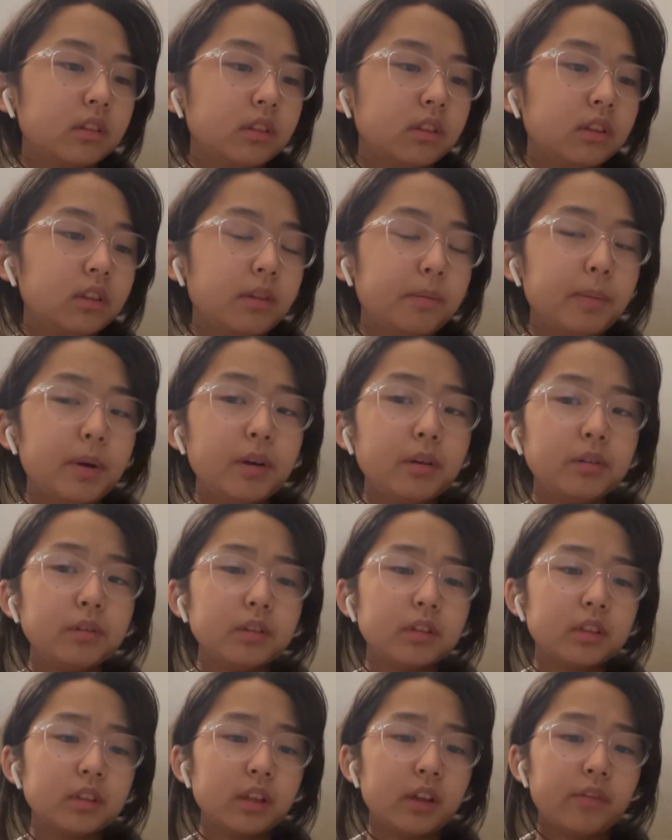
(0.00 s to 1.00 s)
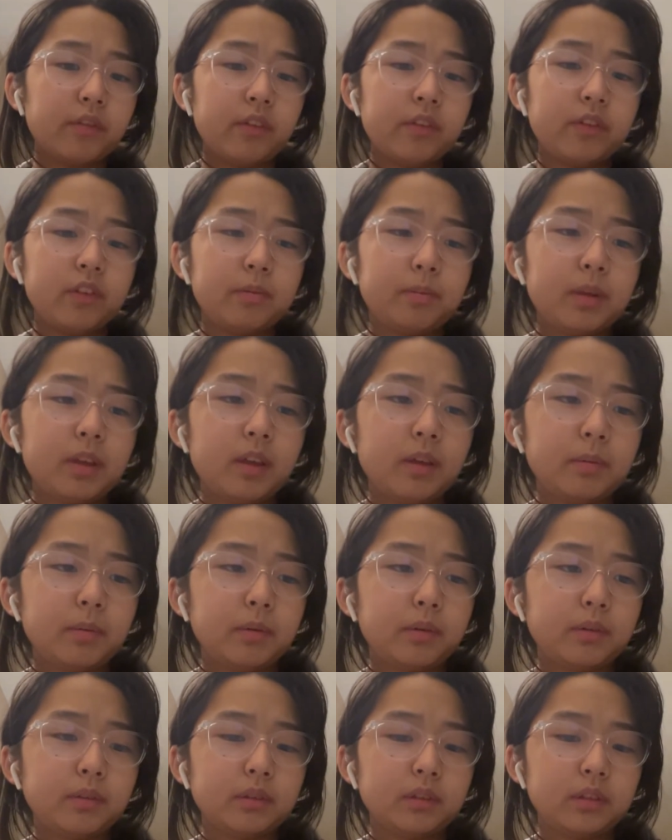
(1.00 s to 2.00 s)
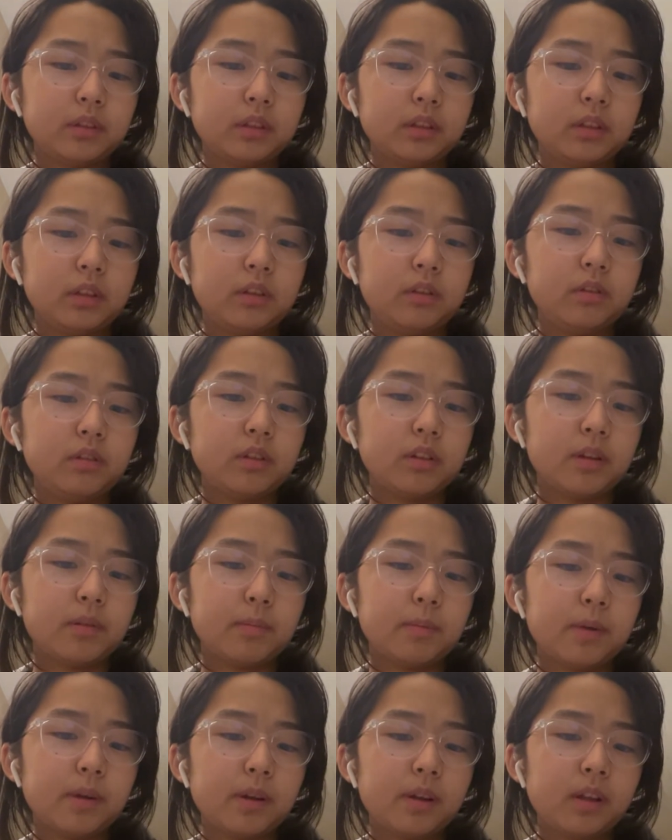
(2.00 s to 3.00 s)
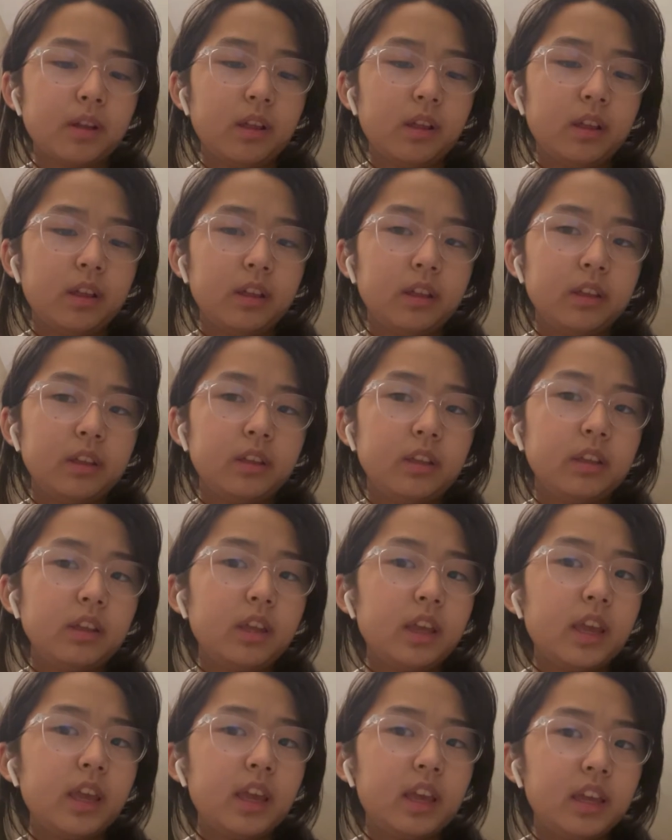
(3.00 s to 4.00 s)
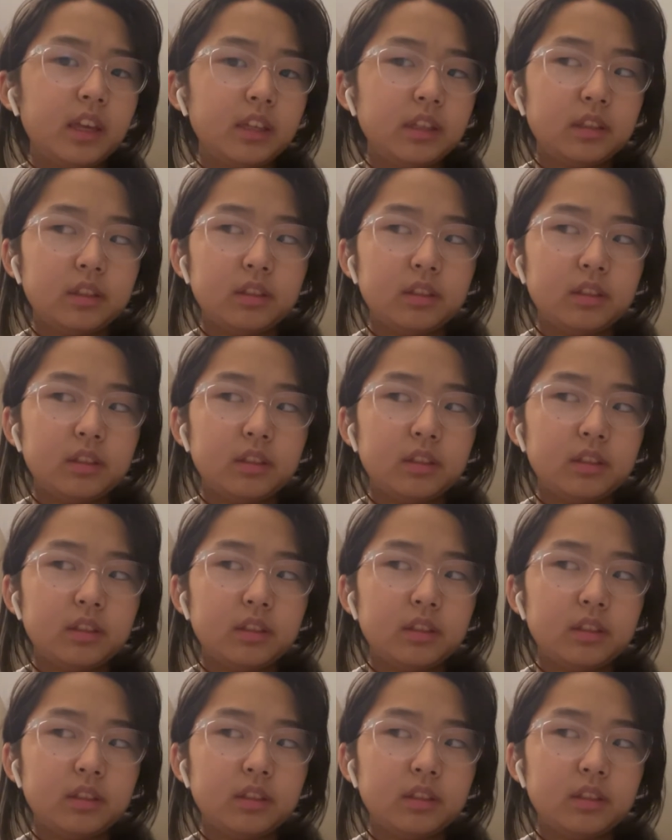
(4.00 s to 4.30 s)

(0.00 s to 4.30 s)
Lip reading: the bows, then we would be able to use up 18